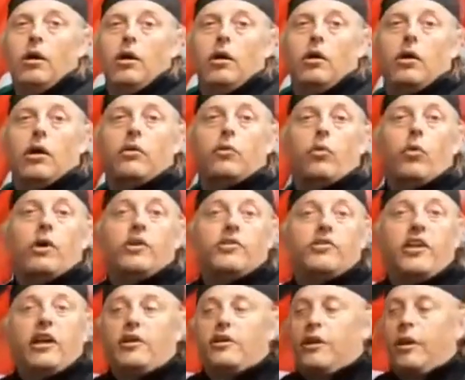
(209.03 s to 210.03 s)
Right, once
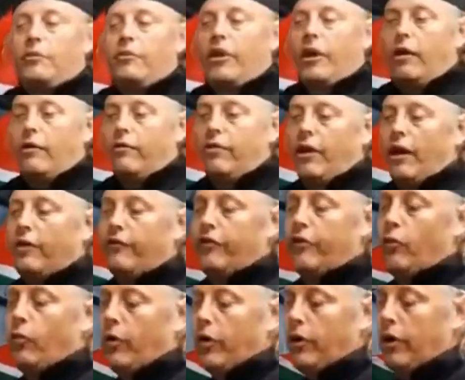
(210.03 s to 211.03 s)
that comes out of the
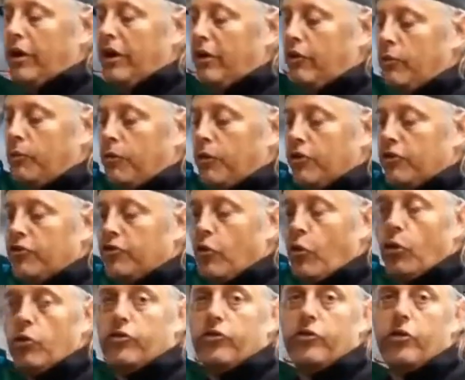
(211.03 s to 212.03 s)
oven, we need to put a
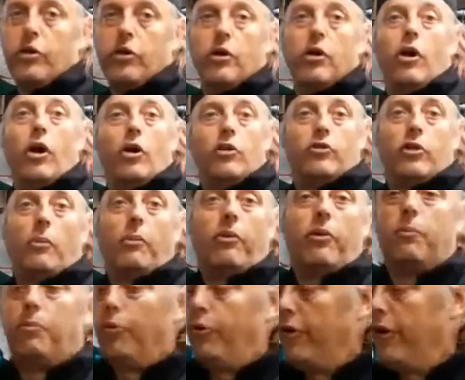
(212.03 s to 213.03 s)
sauce on top of the
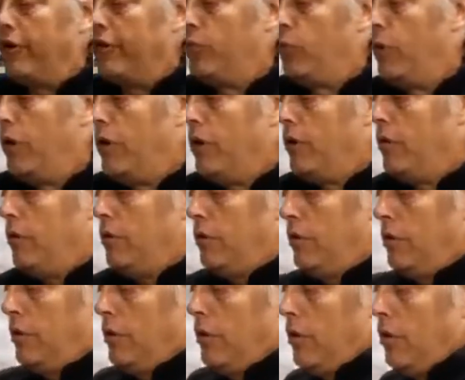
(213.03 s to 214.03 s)
pudding as well,
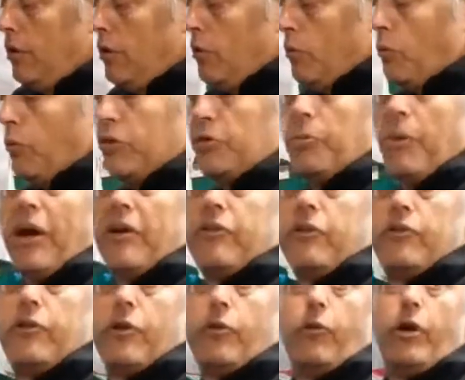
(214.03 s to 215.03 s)
which makes
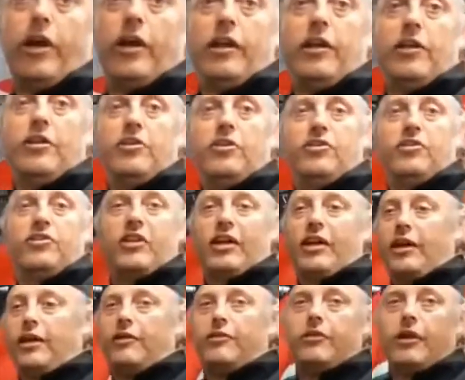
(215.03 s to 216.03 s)
it a really
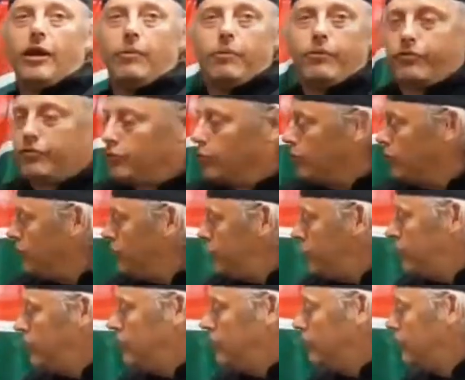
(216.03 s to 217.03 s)
sticky type of sauce.